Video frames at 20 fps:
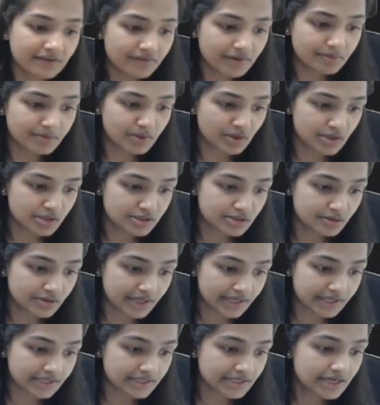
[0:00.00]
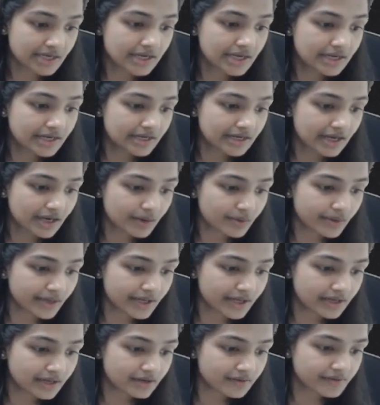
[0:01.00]
be also right. Now
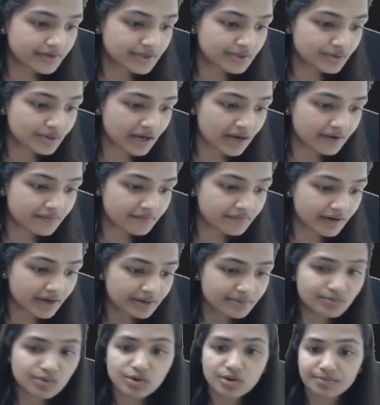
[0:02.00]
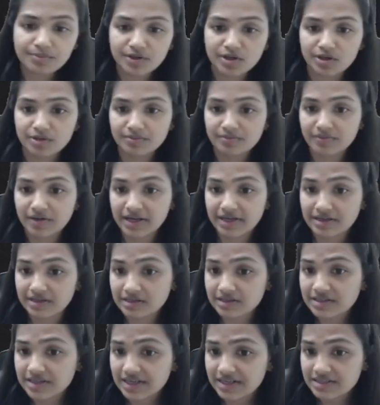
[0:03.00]
here we do have one more p
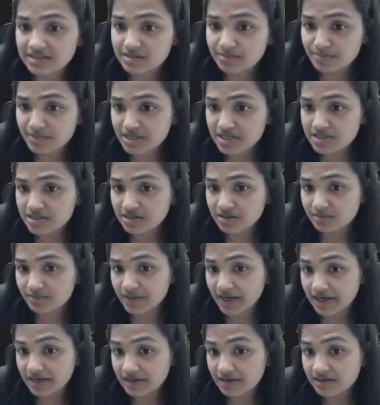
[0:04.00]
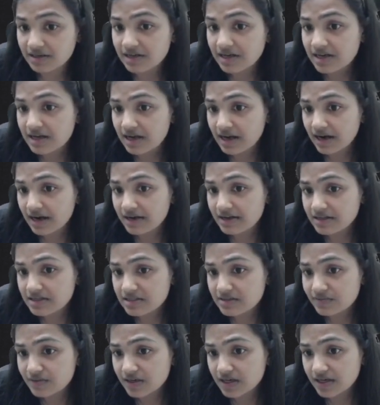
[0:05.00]
orbital, that is the pz orbital, and
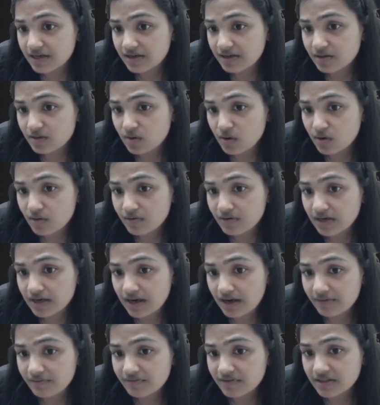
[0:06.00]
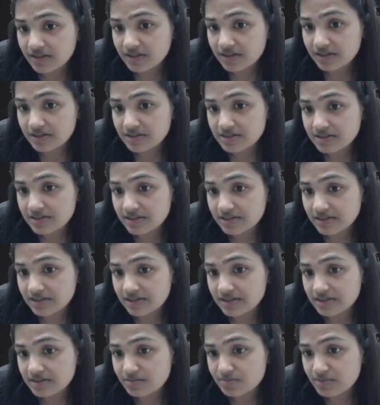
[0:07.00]
this will undergo overlap with this.
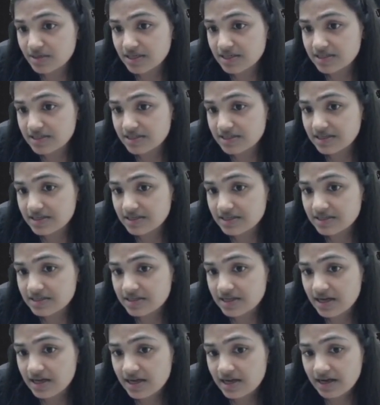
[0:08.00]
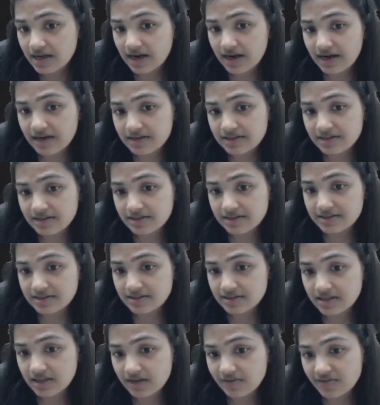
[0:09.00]
This means this and this,
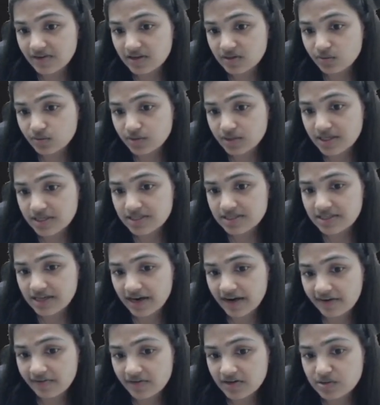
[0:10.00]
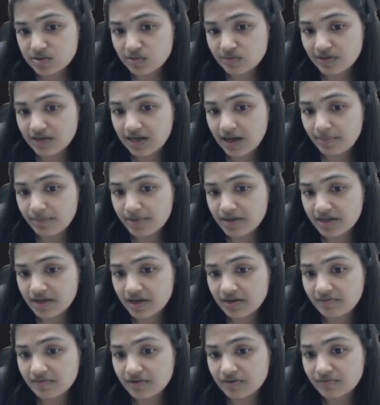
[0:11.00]
they will do the sidewise overlapping
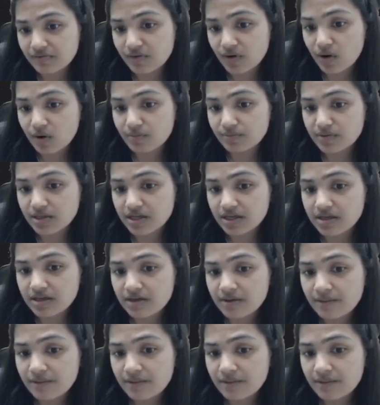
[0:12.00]
and will form the